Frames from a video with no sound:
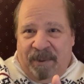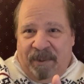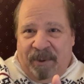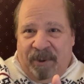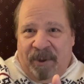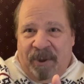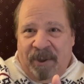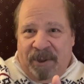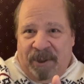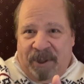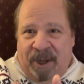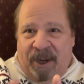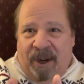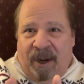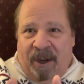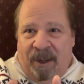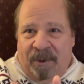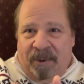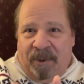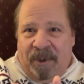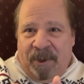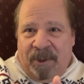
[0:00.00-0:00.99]
good to
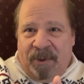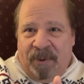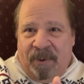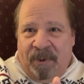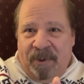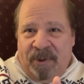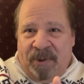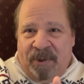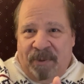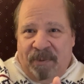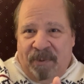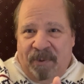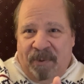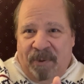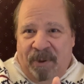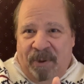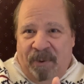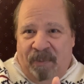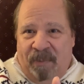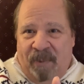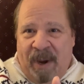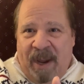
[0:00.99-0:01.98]
color it towards
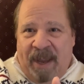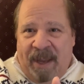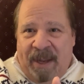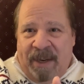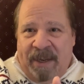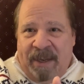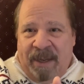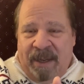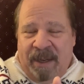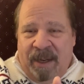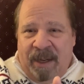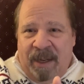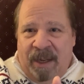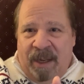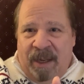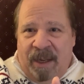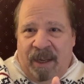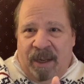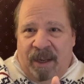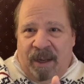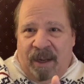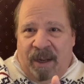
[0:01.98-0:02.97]
the red.
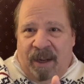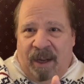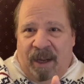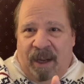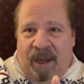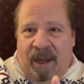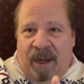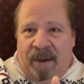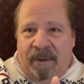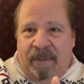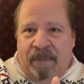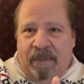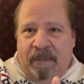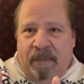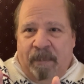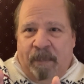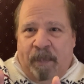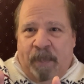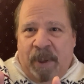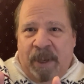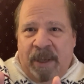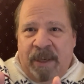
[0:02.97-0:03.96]

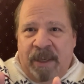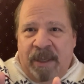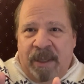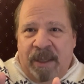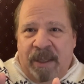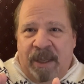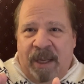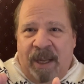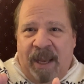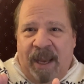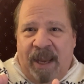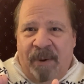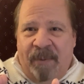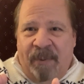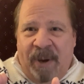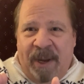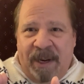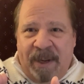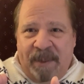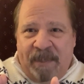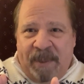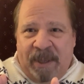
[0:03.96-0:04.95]
But hey,
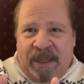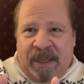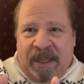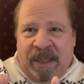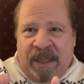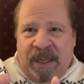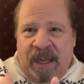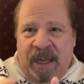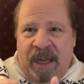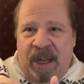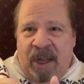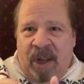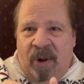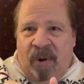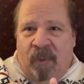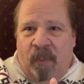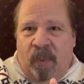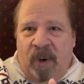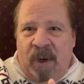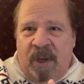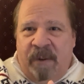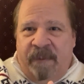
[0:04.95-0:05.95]
wait a minute.
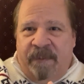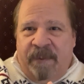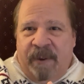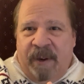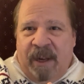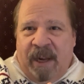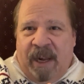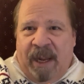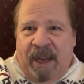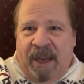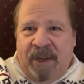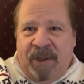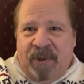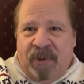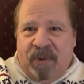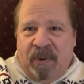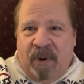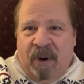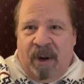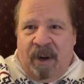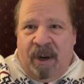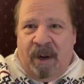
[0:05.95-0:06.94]
What if I
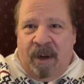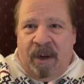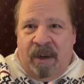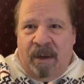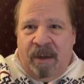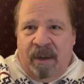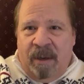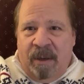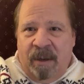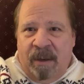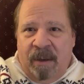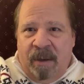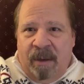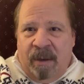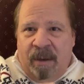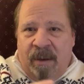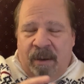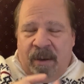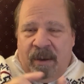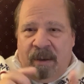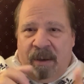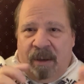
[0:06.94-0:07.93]
draw
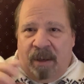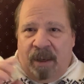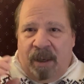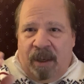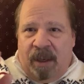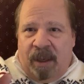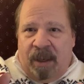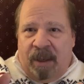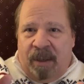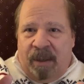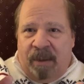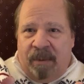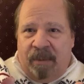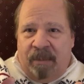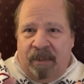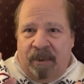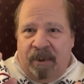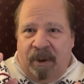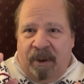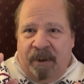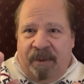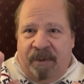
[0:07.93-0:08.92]

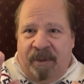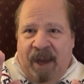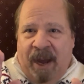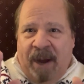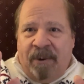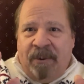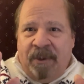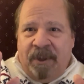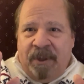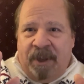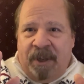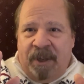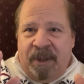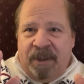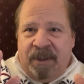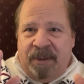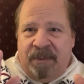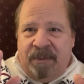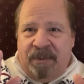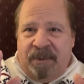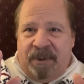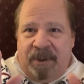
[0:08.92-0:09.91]

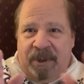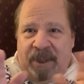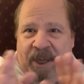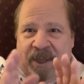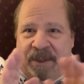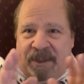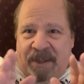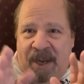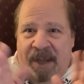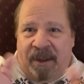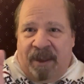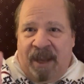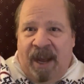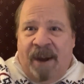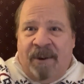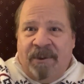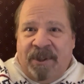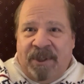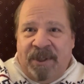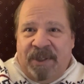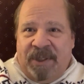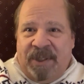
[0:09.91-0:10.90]
like
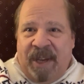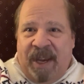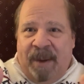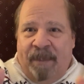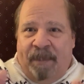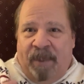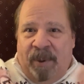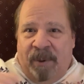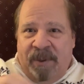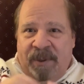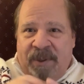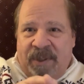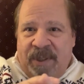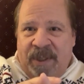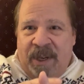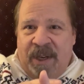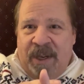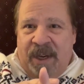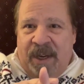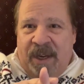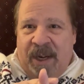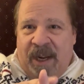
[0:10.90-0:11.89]
10,000 samples,
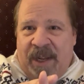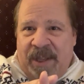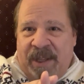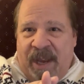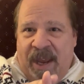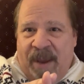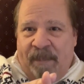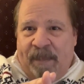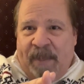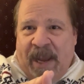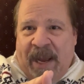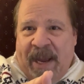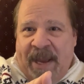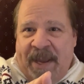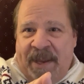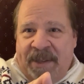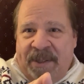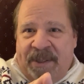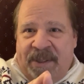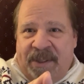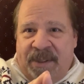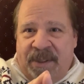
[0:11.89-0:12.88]
and that
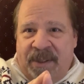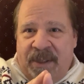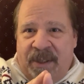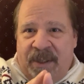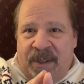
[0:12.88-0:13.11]
bias